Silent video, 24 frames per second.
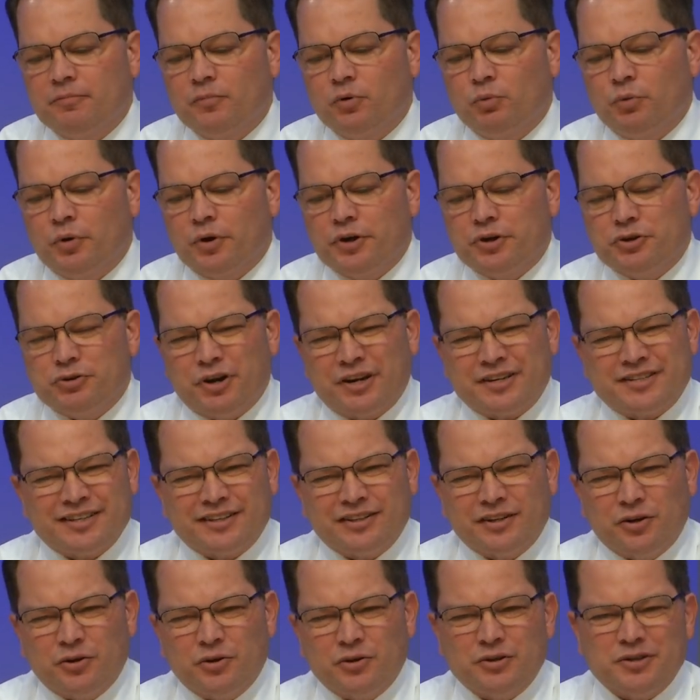We're addressing
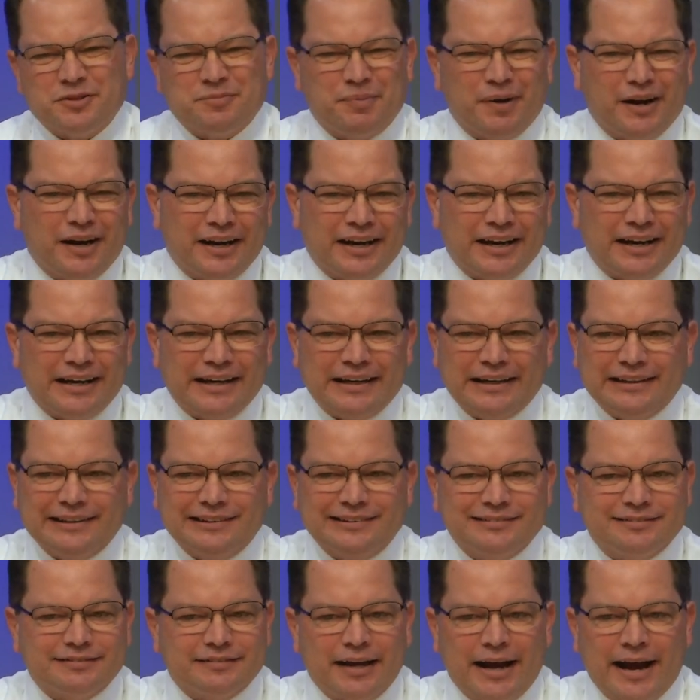those by
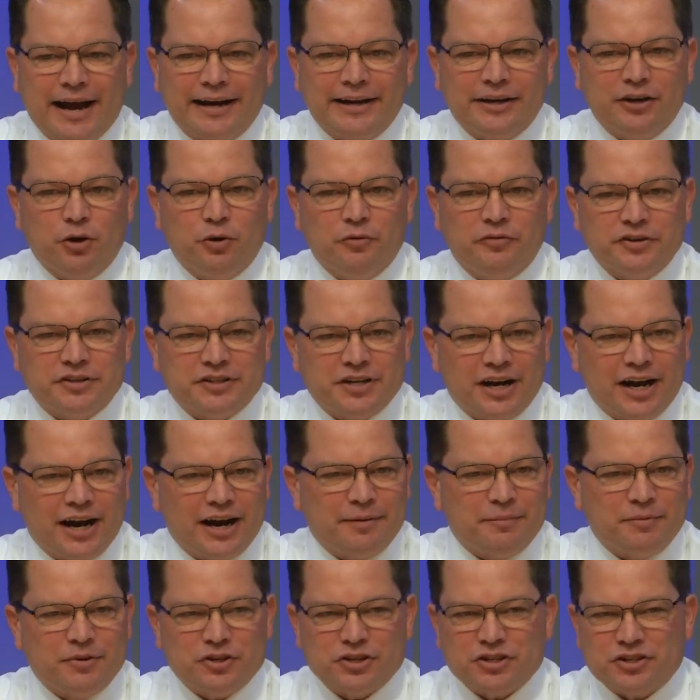adding
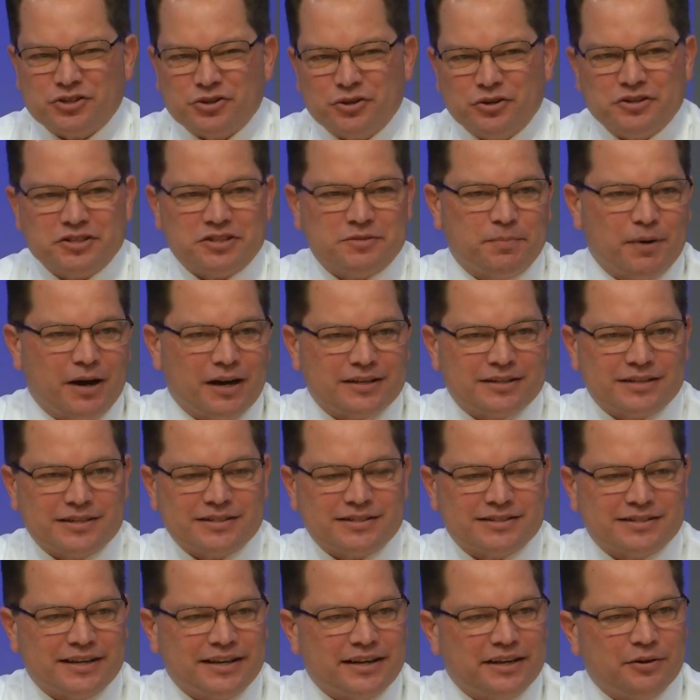overtime in just certain spots of the
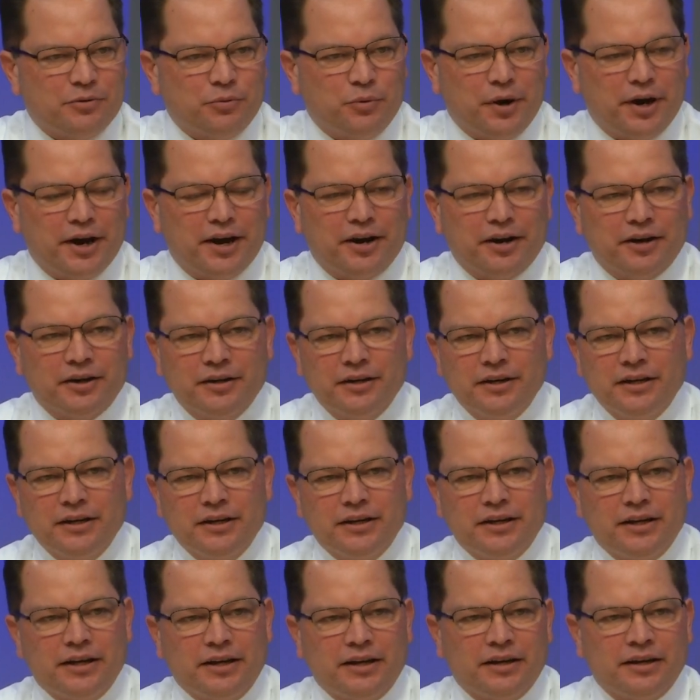city where
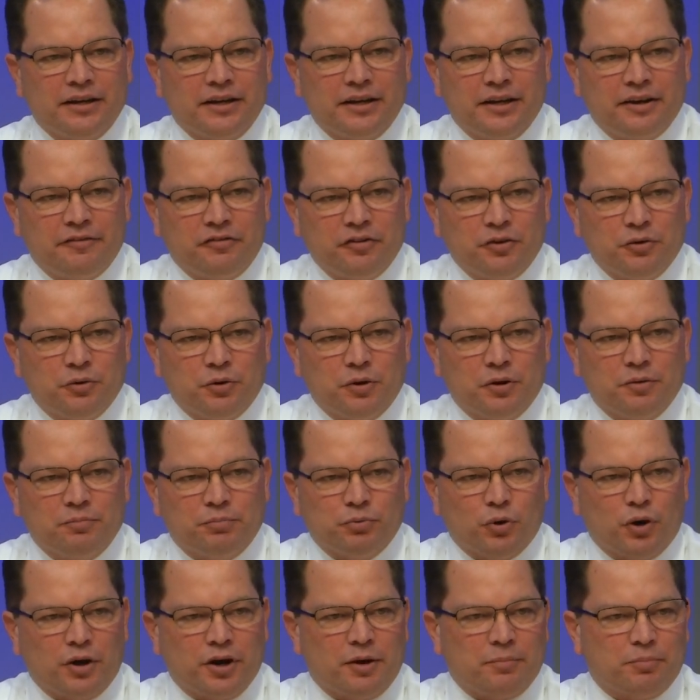if you were
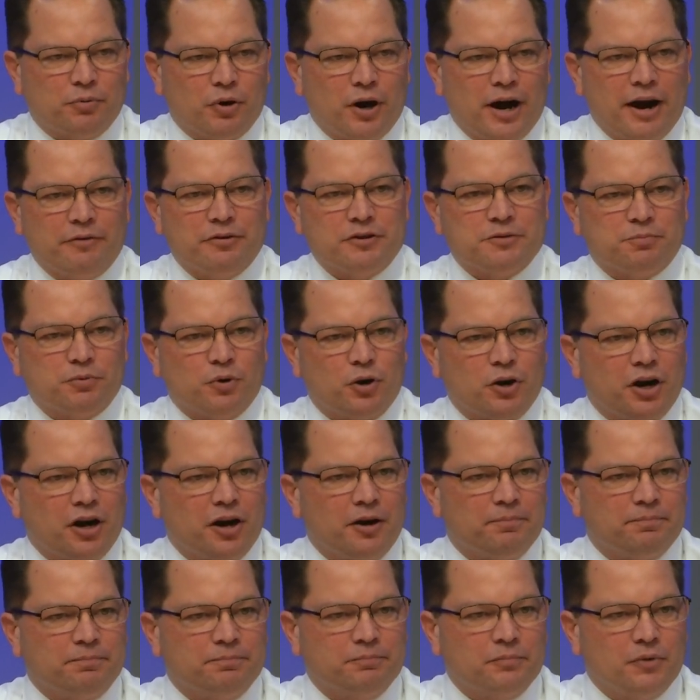brought up where I was brought
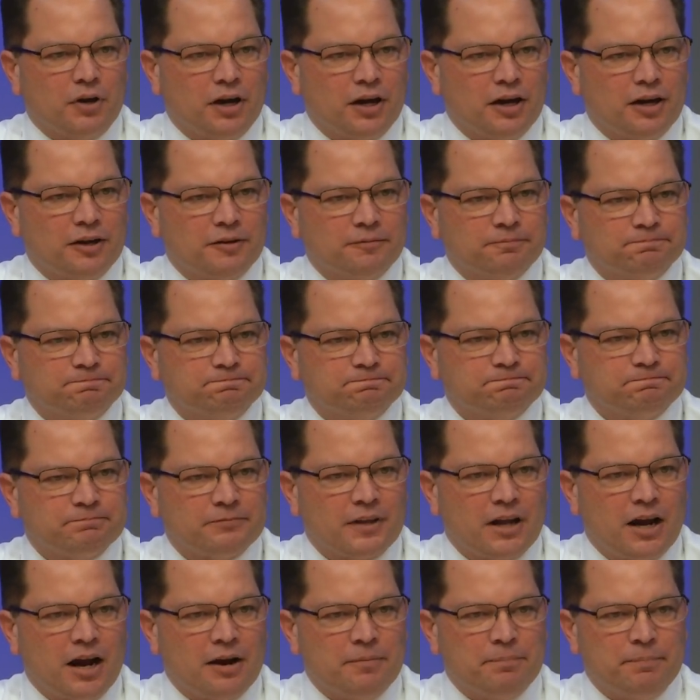up,
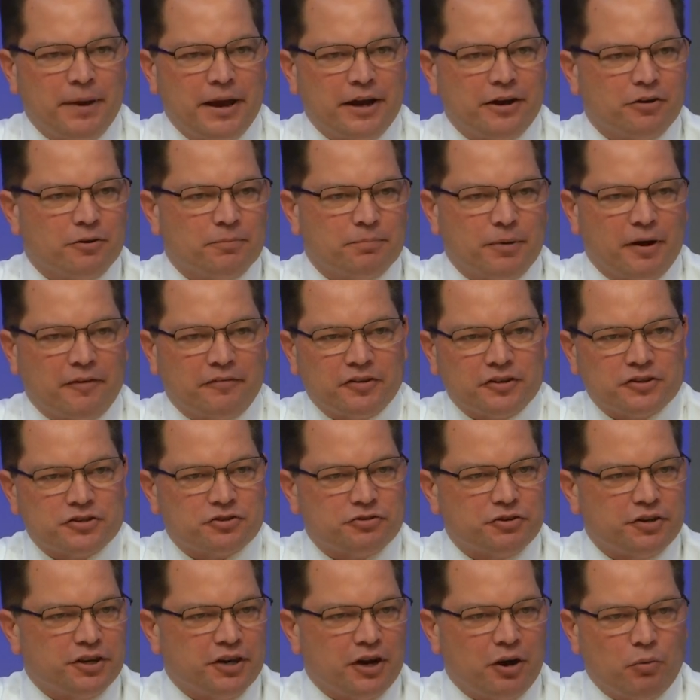on Baker and Buffington
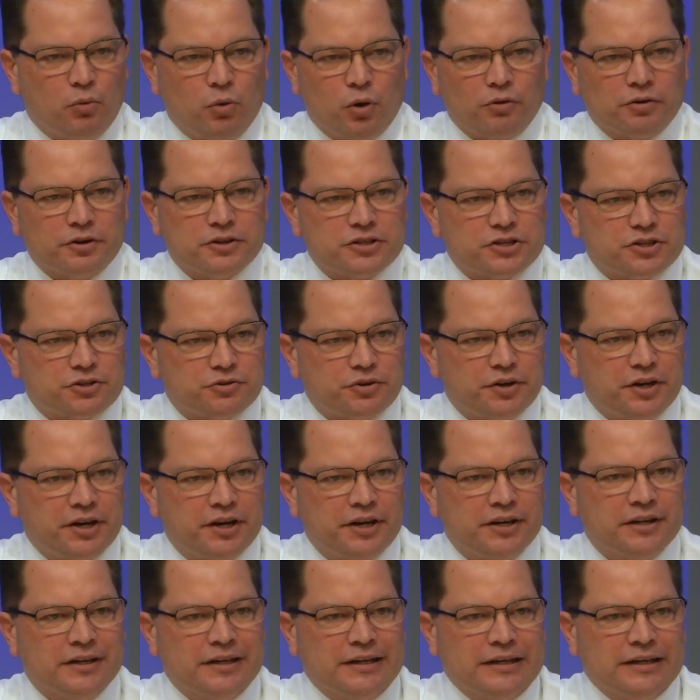Street and on Warren
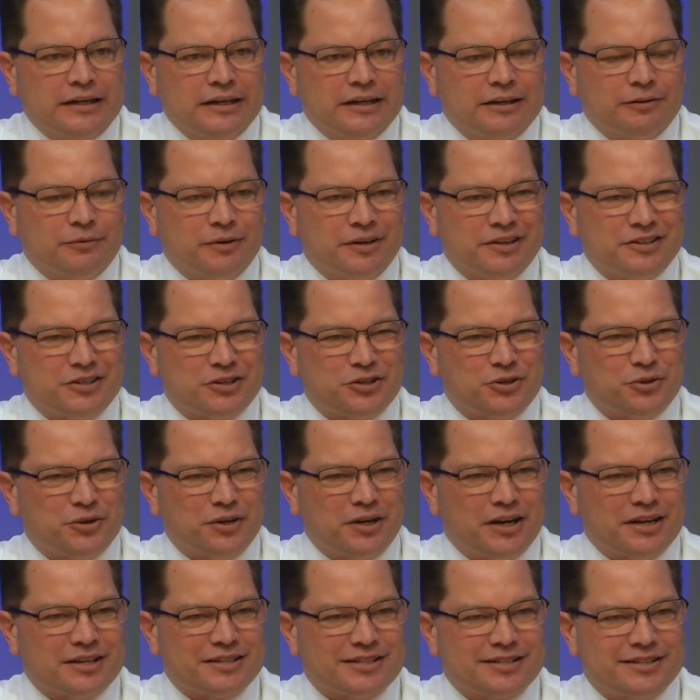Street, when there's a shooting
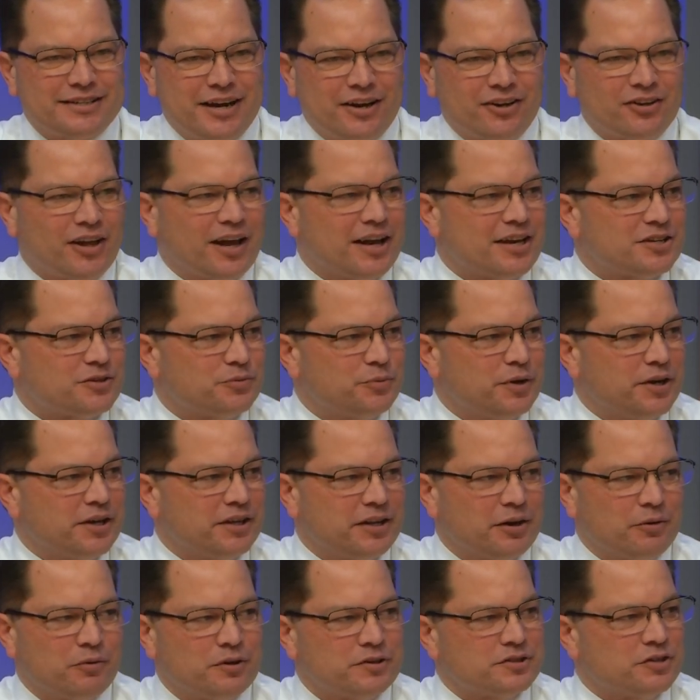on Snell last week,
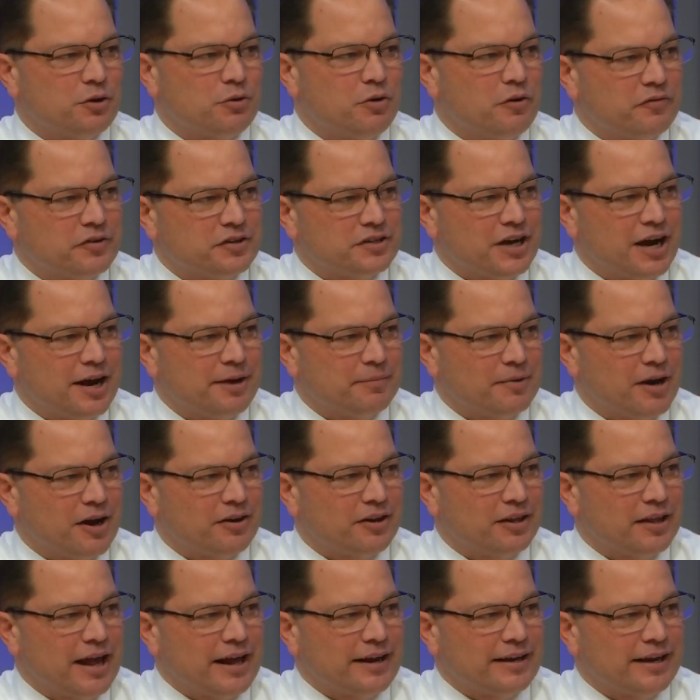there was no overtime down
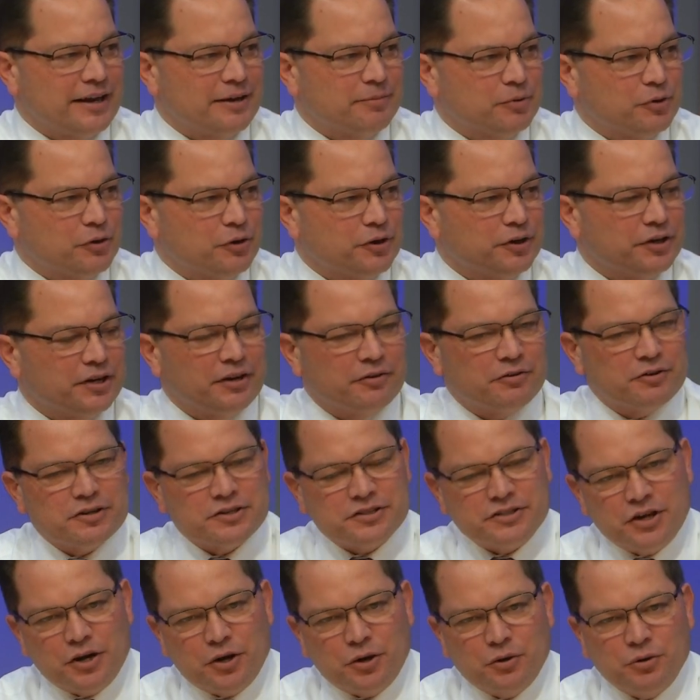in that neighborhood, and there was
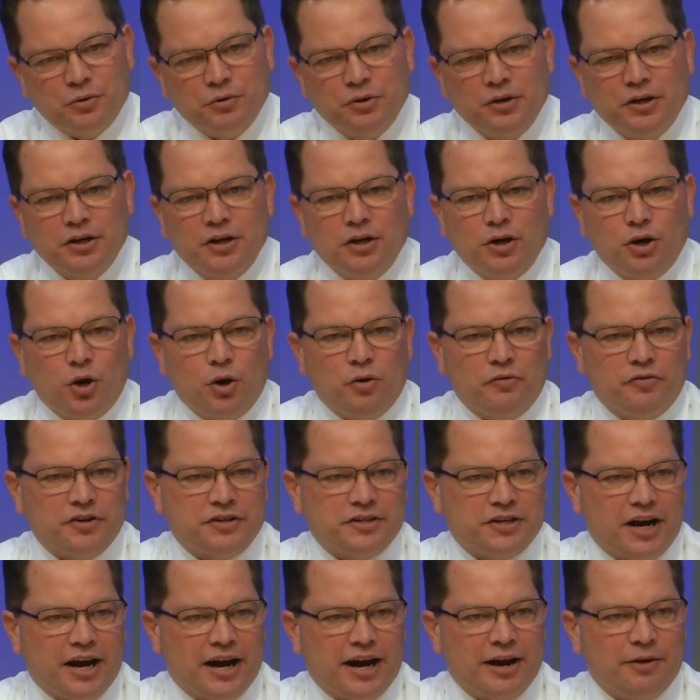no
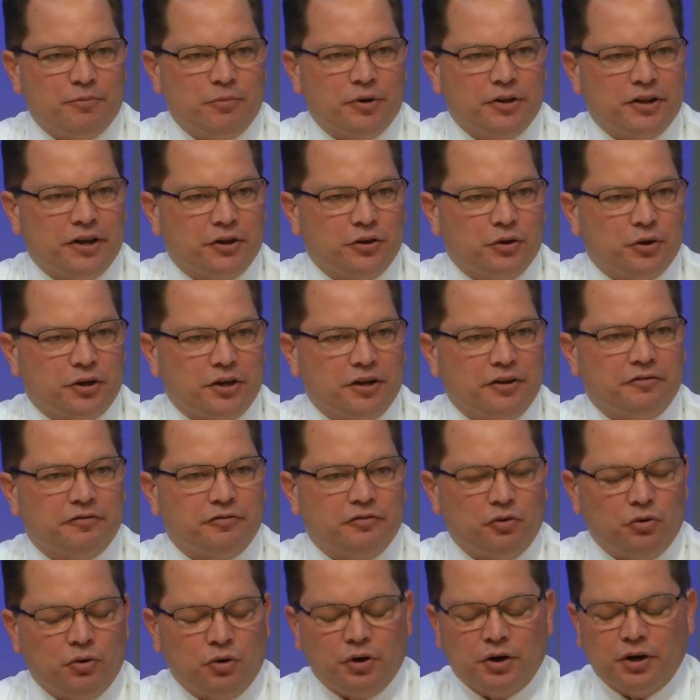overtime when they're looking
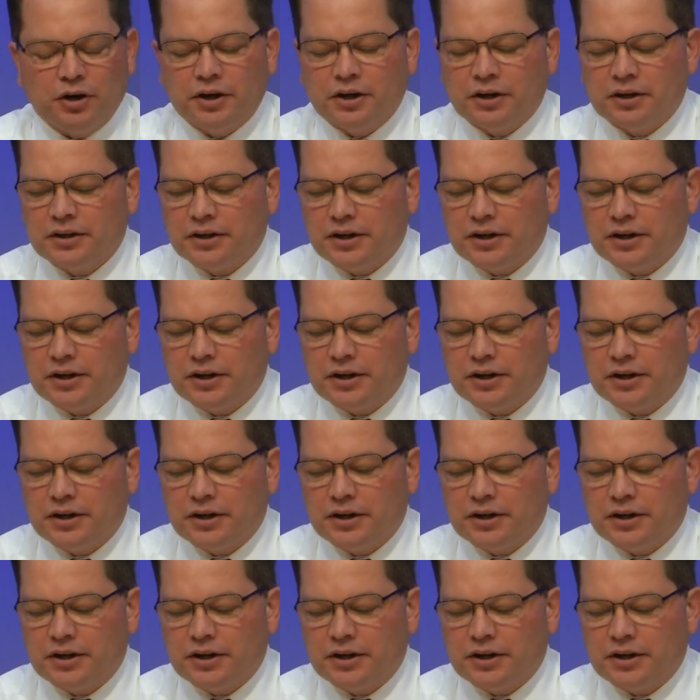for